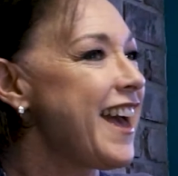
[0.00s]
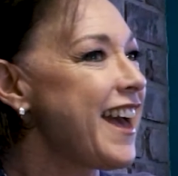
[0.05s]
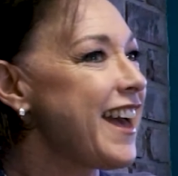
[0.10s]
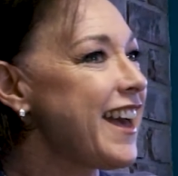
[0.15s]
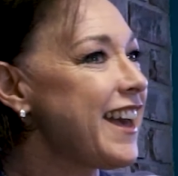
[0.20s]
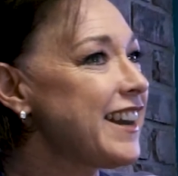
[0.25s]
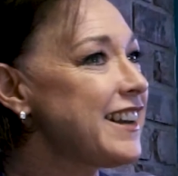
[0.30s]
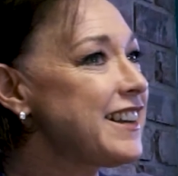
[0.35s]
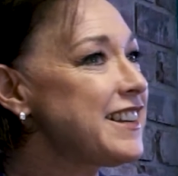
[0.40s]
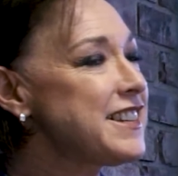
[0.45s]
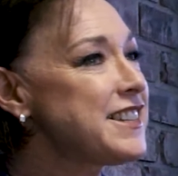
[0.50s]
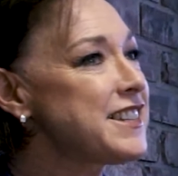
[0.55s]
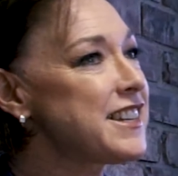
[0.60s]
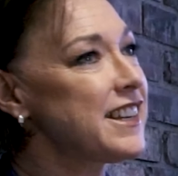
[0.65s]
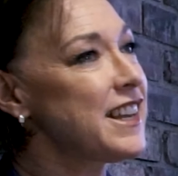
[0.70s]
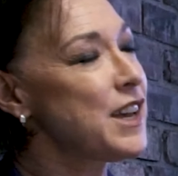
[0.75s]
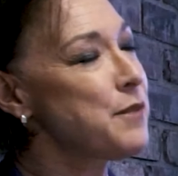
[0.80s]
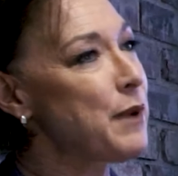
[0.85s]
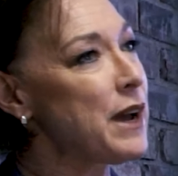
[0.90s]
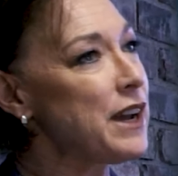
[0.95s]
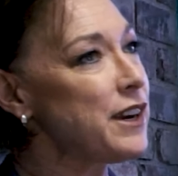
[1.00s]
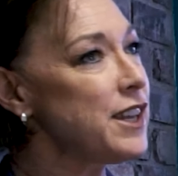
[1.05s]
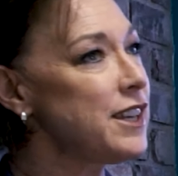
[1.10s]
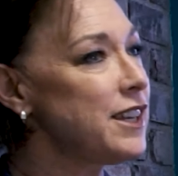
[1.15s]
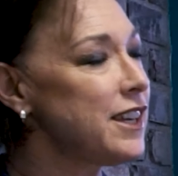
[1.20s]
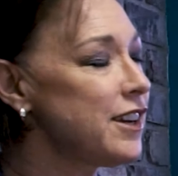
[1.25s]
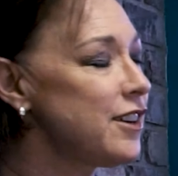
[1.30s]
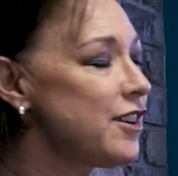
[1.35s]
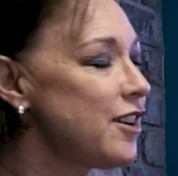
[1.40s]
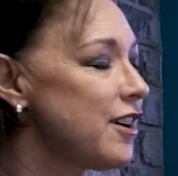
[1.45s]
And about a
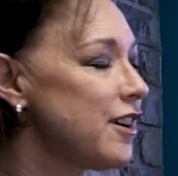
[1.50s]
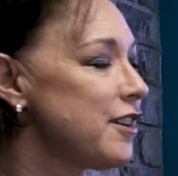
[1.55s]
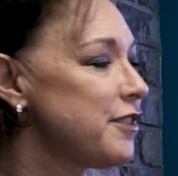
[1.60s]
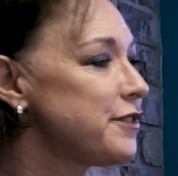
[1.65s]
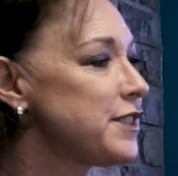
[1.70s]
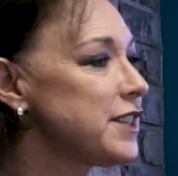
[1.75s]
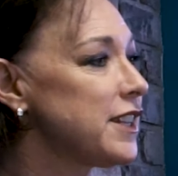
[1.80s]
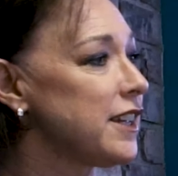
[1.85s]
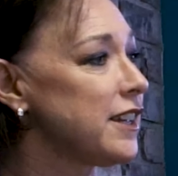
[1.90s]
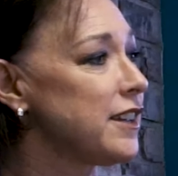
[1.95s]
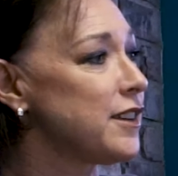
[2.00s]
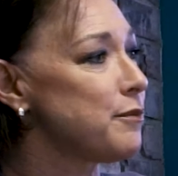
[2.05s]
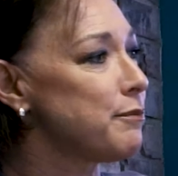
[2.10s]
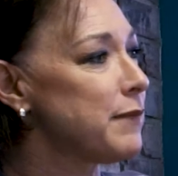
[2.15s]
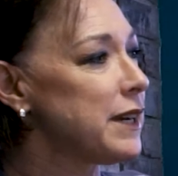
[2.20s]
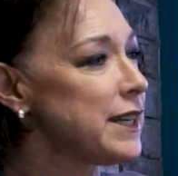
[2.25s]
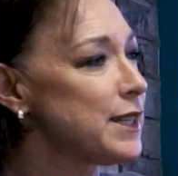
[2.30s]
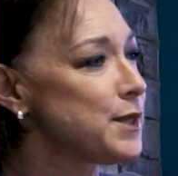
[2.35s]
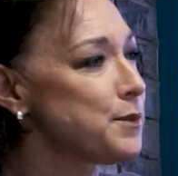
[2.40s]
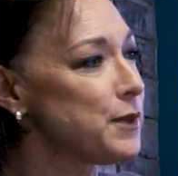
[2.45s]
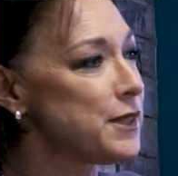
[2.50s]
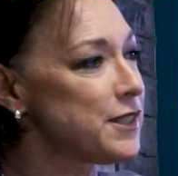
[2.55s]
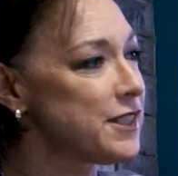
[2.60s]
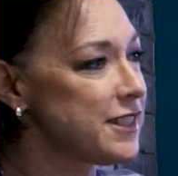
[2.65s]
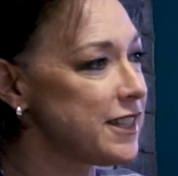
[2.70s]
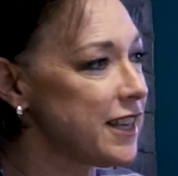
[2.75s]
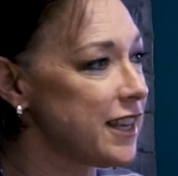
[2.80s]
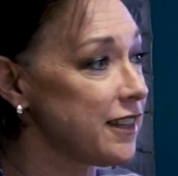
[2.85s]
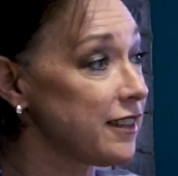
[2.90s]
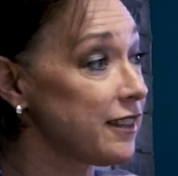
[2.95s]
year after my husband's
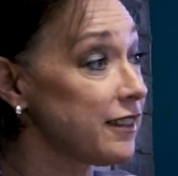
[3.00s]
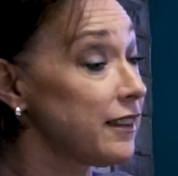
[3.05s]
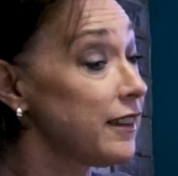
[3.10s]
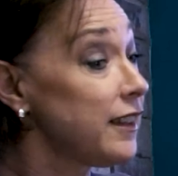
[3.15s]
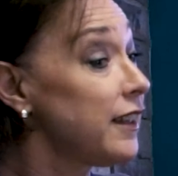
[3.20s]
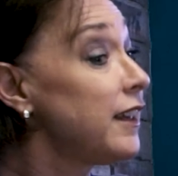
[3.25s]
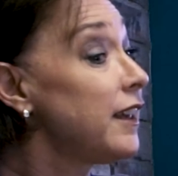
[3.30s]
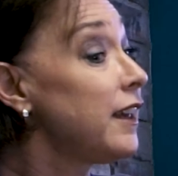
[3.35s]
death,